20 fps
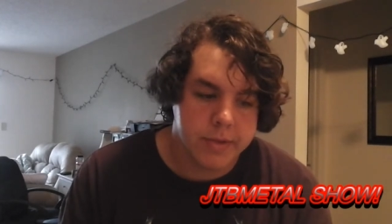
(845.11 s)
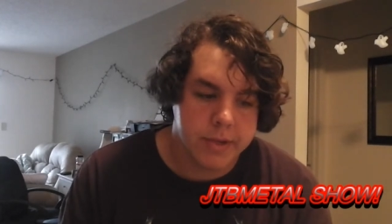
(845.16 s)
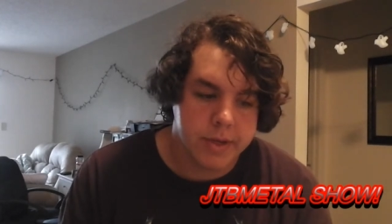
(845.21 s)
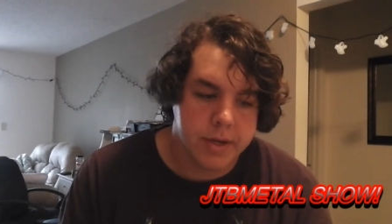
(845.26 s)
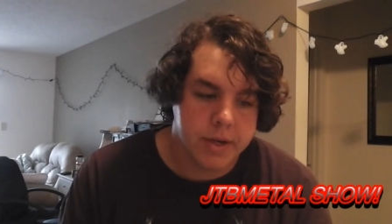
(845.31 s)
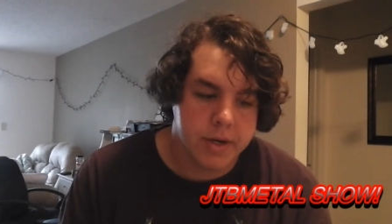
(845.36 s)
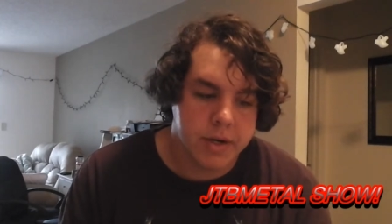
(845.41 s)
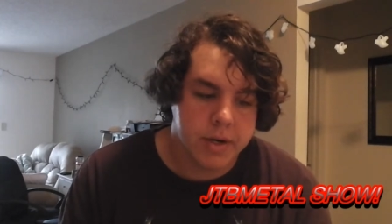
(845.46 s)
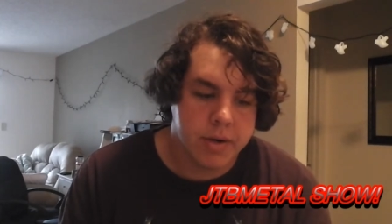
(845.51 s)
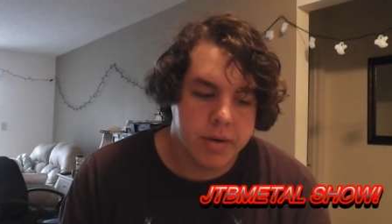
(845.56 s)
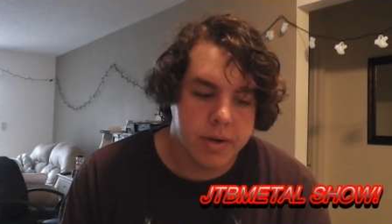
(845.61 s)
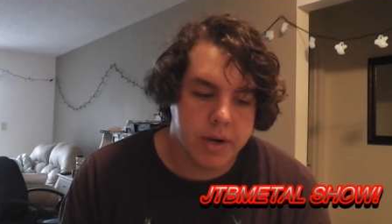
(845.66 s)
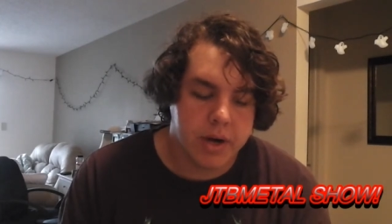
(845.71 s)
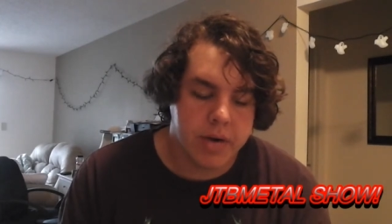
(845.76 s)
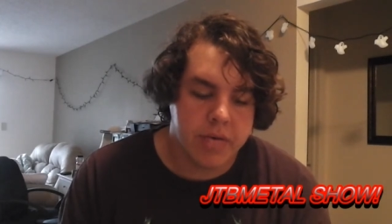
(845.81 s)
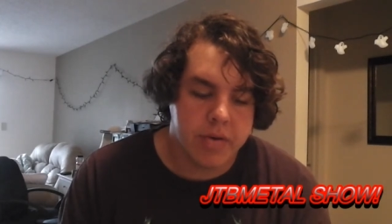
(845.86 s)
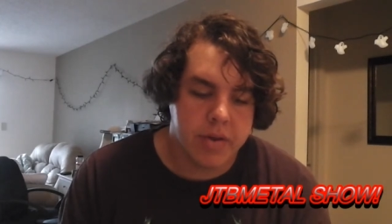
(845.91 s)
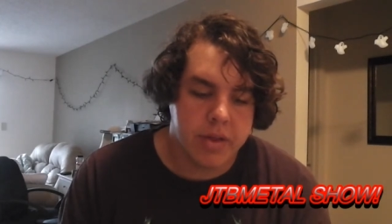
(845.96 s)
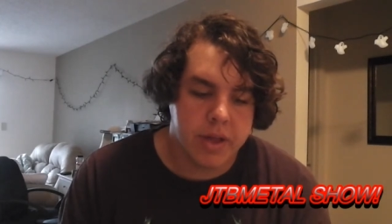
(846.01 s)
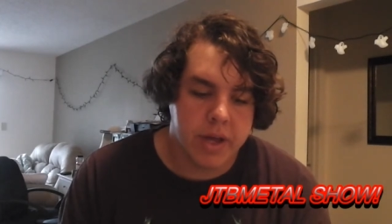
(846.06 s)
you know,
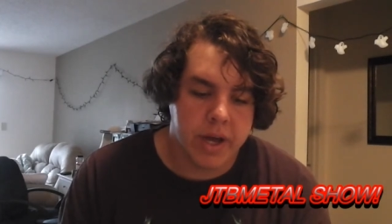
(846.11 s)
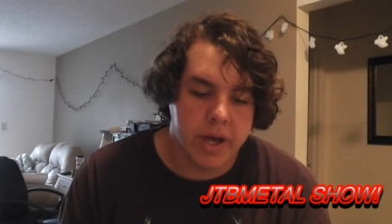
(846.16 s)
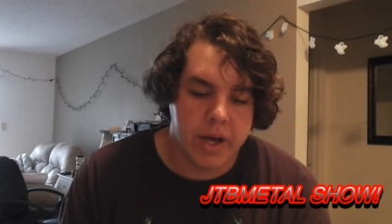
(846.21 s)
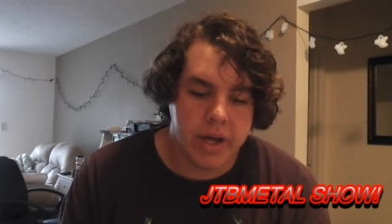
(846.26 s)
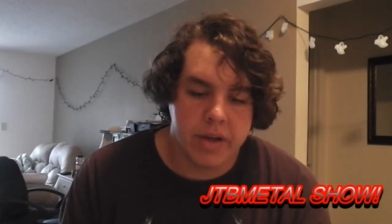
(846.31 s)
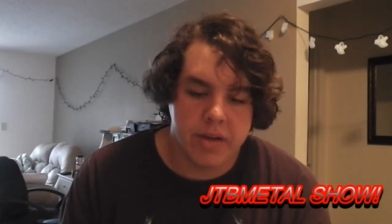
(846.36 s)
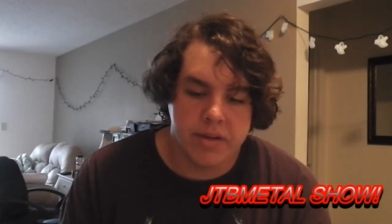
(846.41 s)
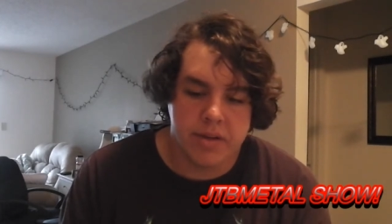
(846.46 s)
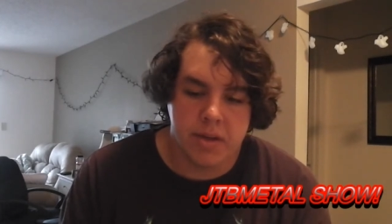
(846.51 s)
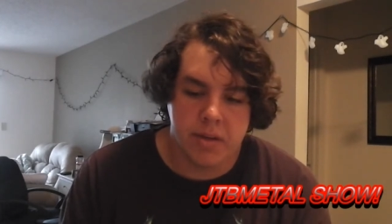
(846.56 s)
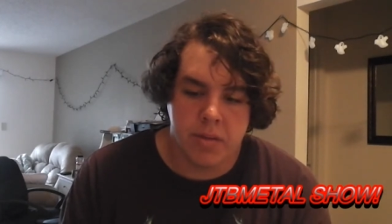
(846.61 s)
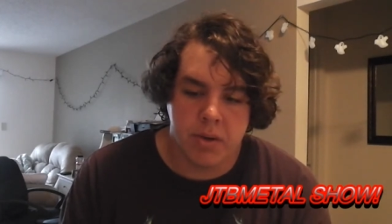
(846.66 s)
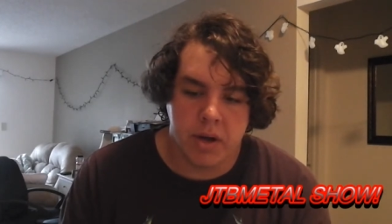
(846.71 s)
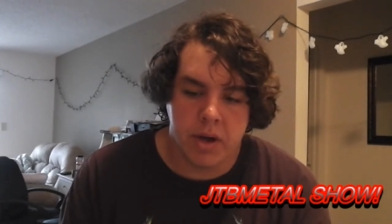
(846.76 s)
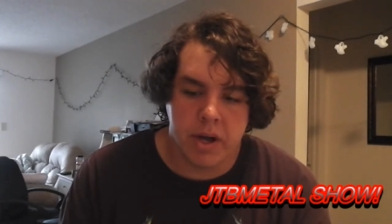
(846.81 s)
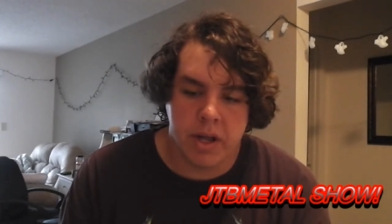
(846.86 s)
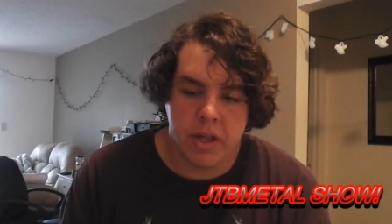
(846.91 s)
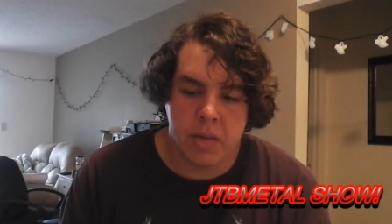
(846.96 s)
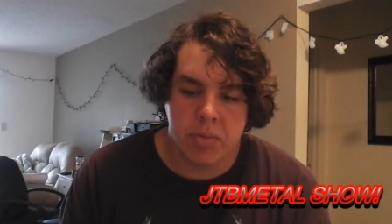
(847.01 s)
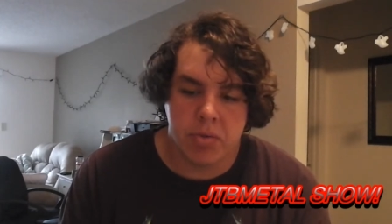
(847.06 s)
after that,
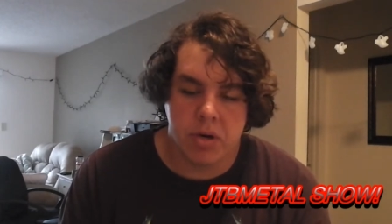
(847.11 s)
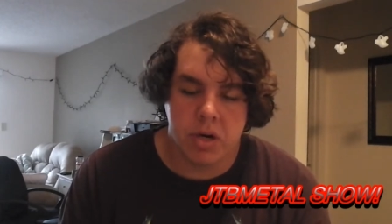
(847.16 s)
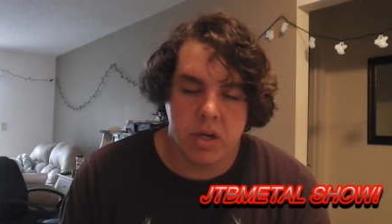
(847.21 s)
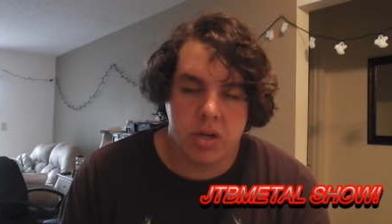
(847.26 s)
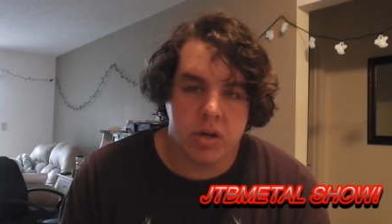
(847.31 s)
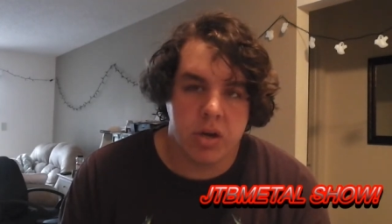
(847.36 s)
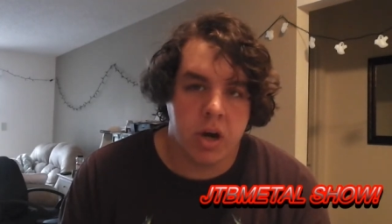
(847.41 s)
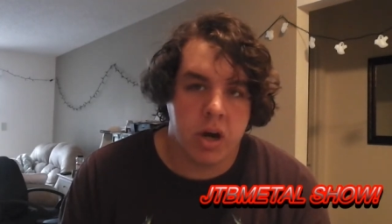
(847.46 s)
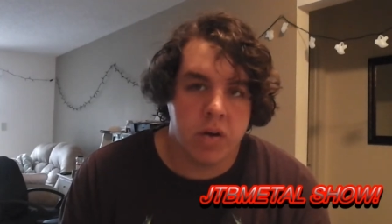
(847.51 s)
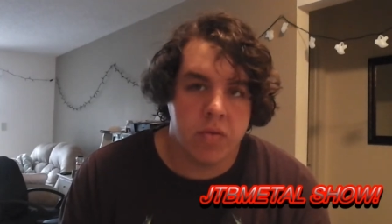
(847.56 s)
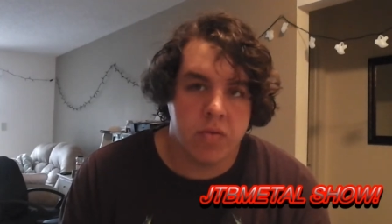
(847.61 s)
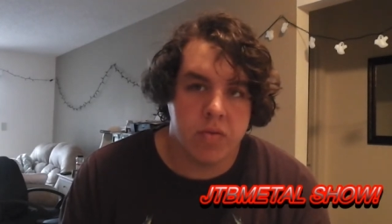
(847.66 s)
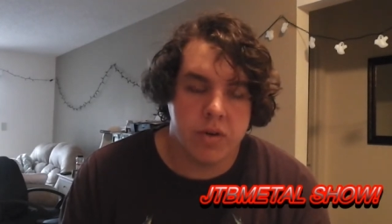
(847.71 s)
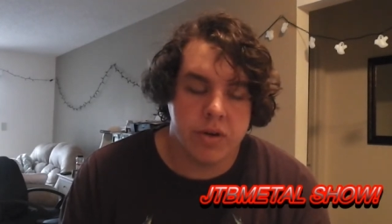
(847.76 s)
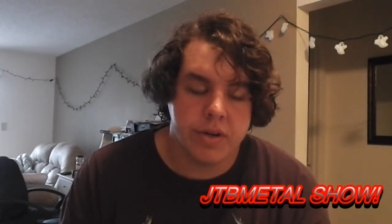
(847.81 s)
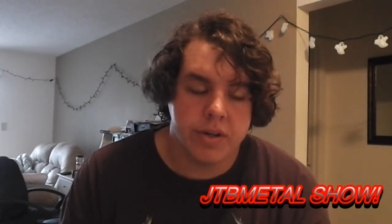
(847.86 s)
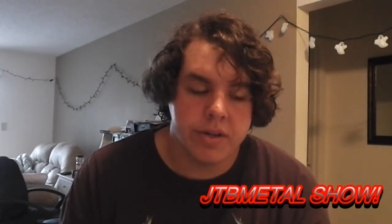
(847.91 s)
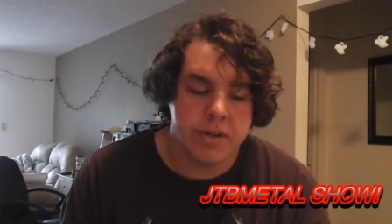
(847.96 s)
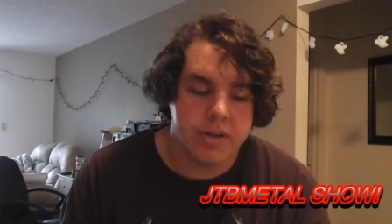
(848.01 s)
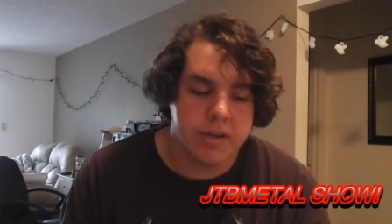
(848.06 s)
Slipknot had the press
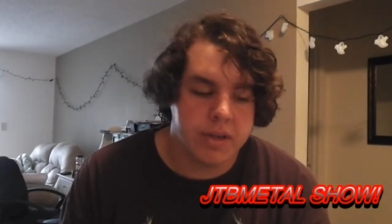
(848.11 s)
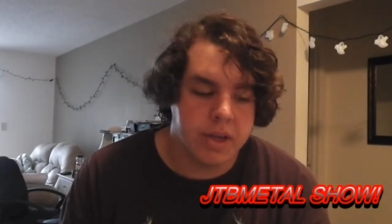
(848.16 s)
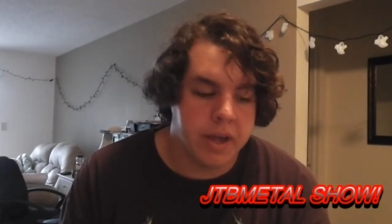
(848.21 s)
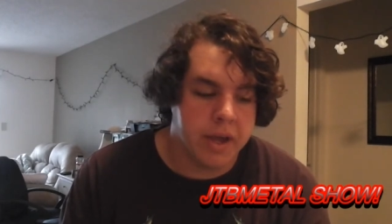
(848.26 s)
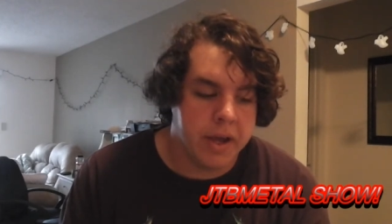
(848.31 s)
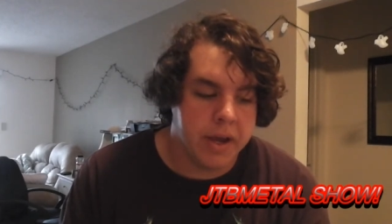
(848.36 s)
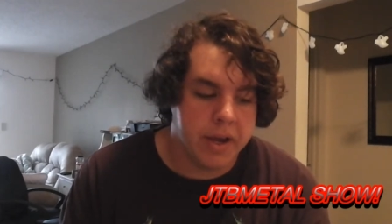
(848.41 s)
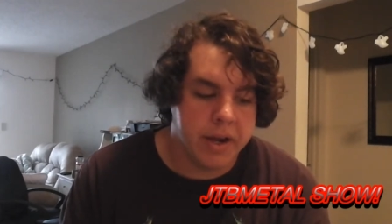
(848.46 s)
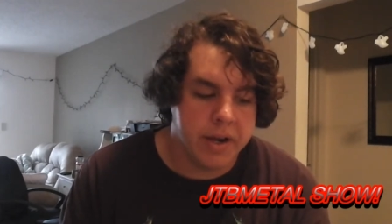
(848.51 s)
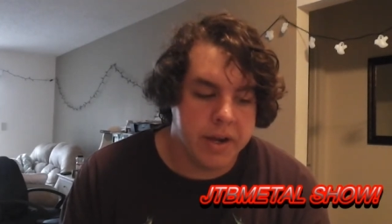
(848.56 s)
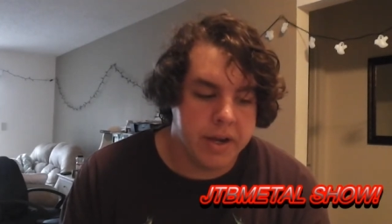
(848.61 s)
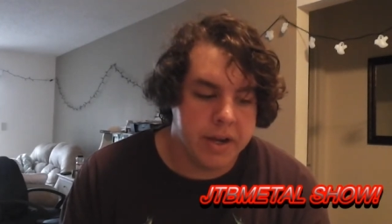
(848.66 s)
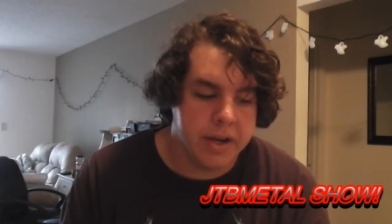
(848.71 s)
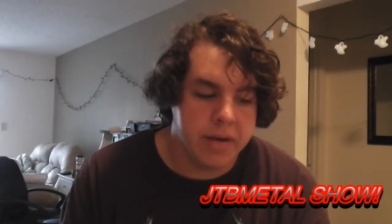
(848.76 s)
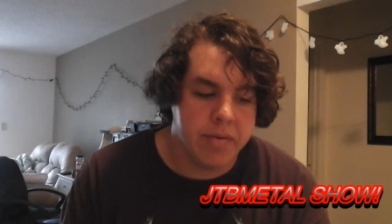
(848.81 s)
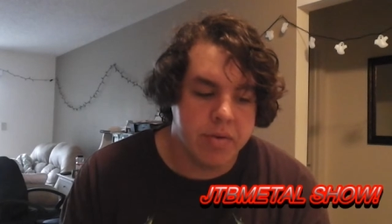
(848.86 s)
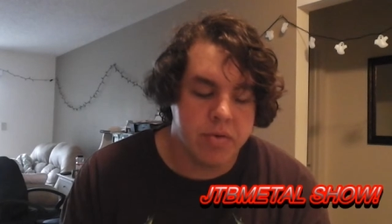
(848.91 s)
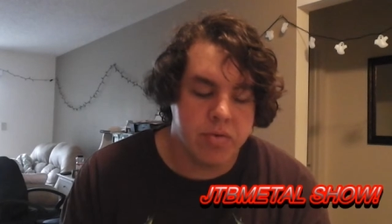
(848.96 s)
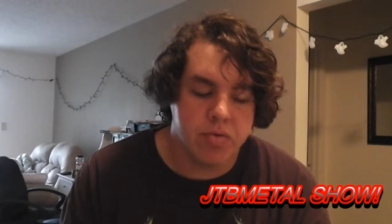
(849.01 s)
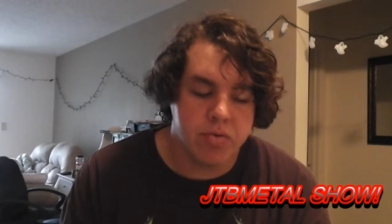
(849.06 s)
conference, and it
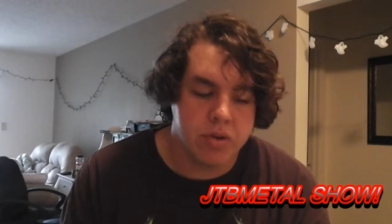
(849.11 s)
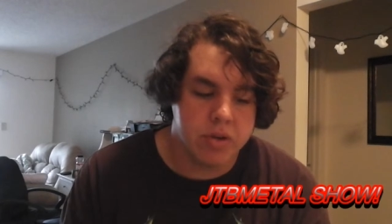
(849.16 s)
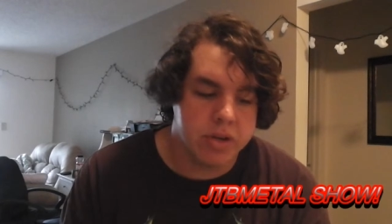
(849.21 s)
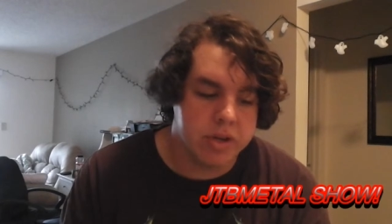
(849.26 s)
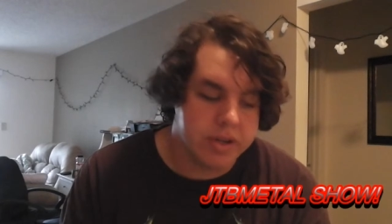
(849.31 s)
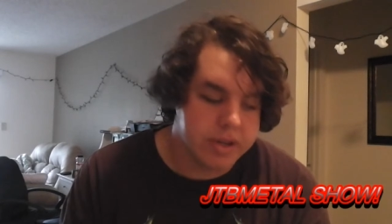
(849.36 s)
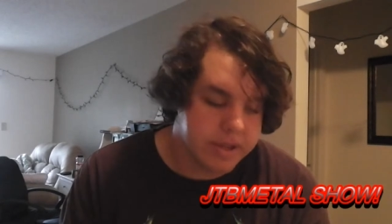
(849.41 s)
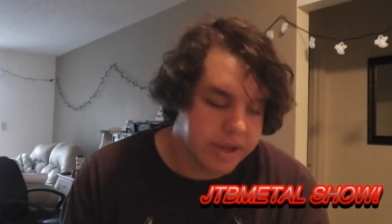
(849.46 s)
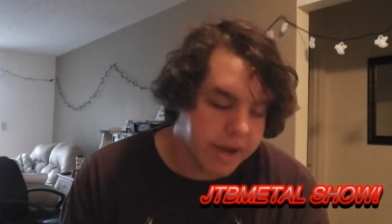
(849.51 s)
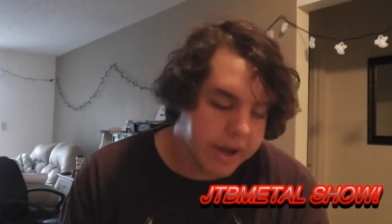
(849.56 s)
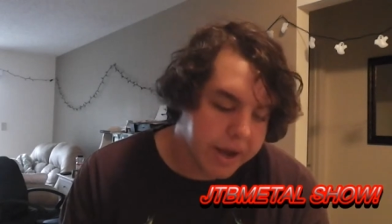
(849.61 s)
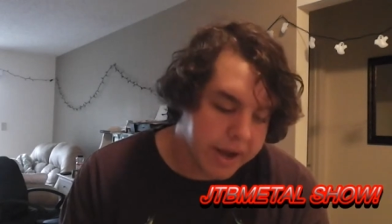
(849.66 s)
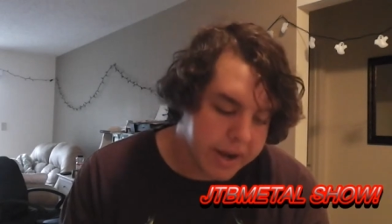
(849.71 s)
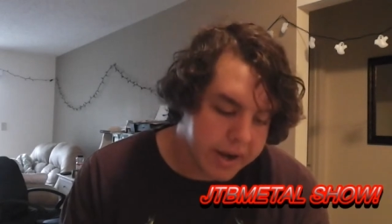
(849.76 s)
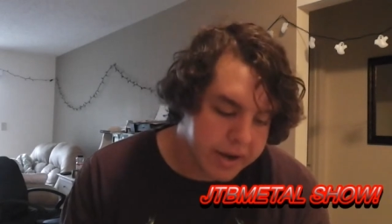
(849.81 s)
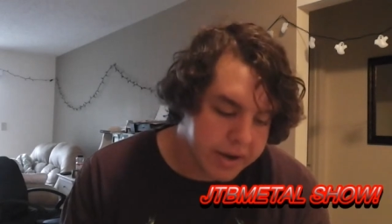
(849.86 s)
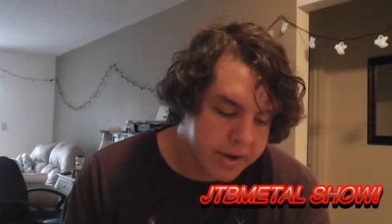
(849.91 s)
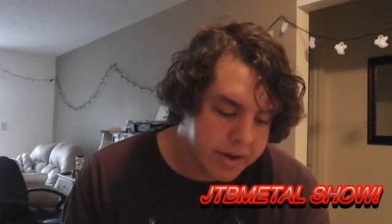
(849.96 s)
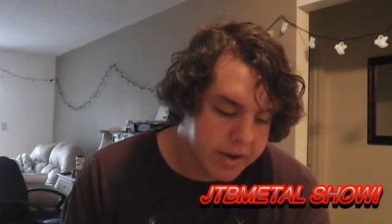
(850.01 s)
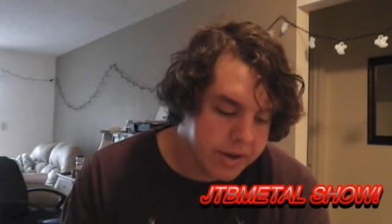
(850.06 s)
was really sad,